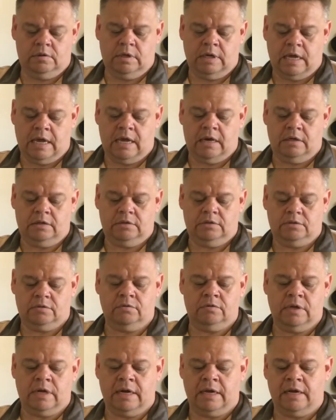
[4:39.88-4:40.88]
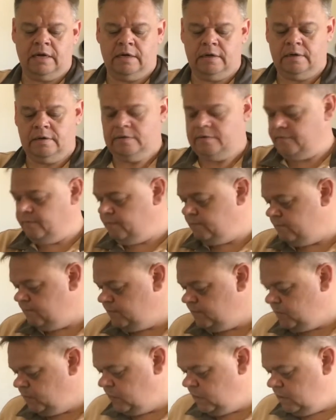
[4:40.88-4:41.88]
Again, screw that in.
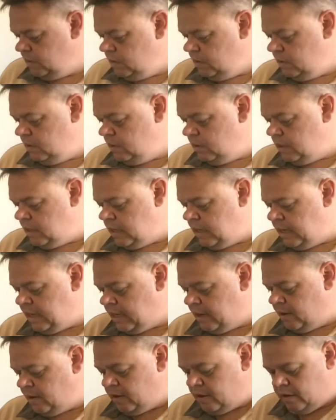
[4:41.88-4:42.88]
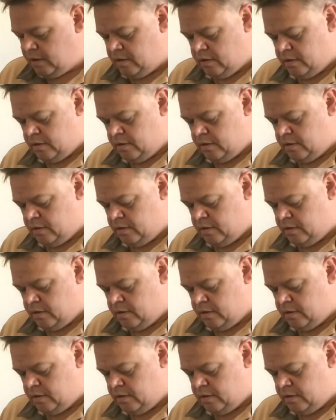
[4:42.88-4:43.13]
And then,